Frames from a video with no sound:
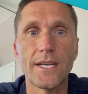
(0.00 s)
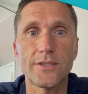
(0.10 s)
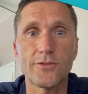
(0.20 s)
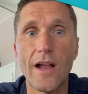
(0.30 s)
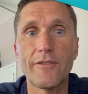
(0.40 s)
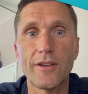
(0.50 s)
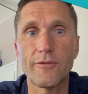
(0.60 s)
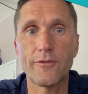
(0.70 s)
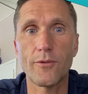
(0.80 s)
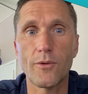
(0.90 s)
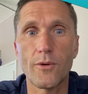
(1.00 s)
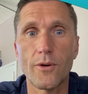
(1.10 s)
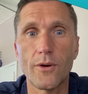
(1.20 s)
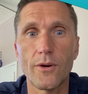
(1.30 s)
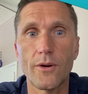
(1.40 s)
striving
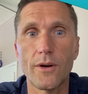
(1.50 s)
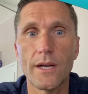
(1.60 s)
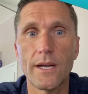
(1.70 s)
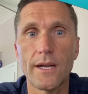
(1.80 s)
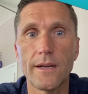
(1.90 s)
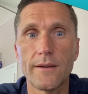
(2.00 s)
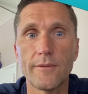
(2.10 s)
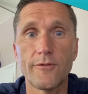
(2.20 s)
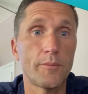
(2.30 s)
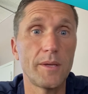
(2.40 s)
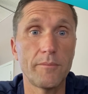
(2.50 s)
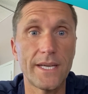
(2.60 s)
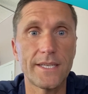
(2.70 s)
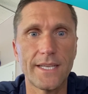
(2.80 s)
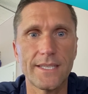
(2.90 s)
for being
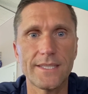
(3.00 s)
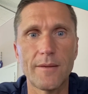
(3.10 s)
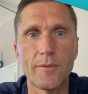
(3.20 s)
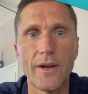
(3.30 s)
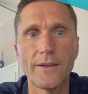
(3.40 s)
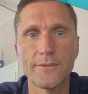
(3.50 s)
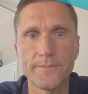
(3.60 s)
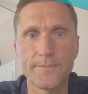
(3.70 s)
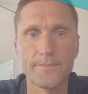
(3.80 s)
better next time around.